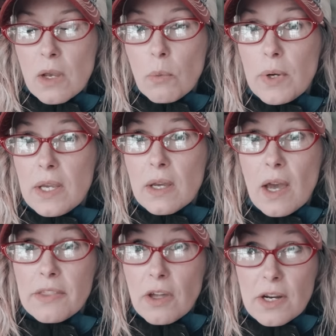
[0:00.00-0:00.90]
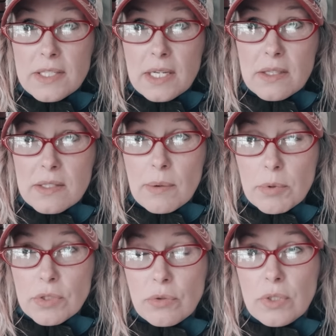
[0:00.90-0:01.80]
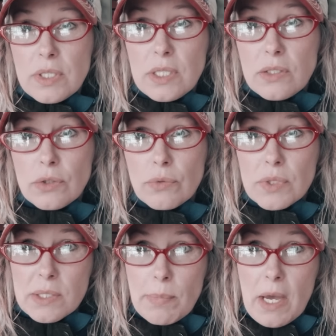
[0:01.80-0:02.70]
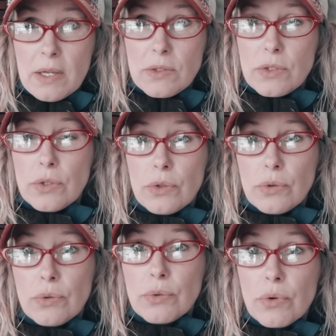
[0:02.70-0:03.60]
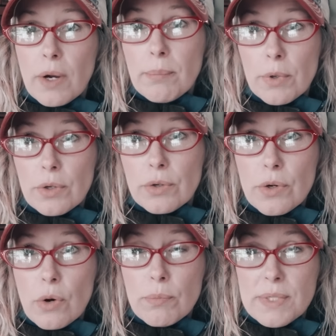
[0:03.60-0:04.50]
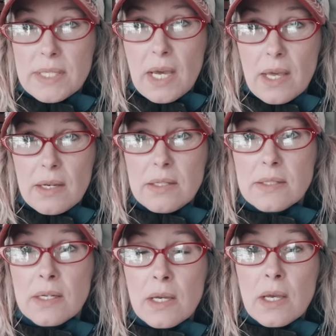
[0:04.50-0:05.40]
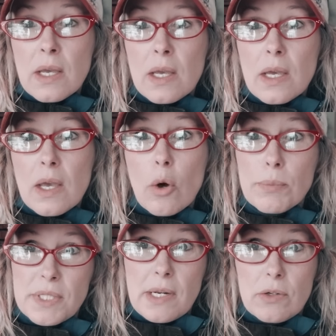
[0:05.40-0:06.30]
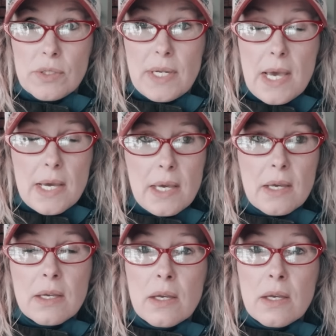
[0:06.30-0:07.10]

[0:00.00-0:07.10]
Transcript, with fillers: we. I thought I'd take this opportunity to respond to Crape Myrtle Homestead's Homesteaders Tag.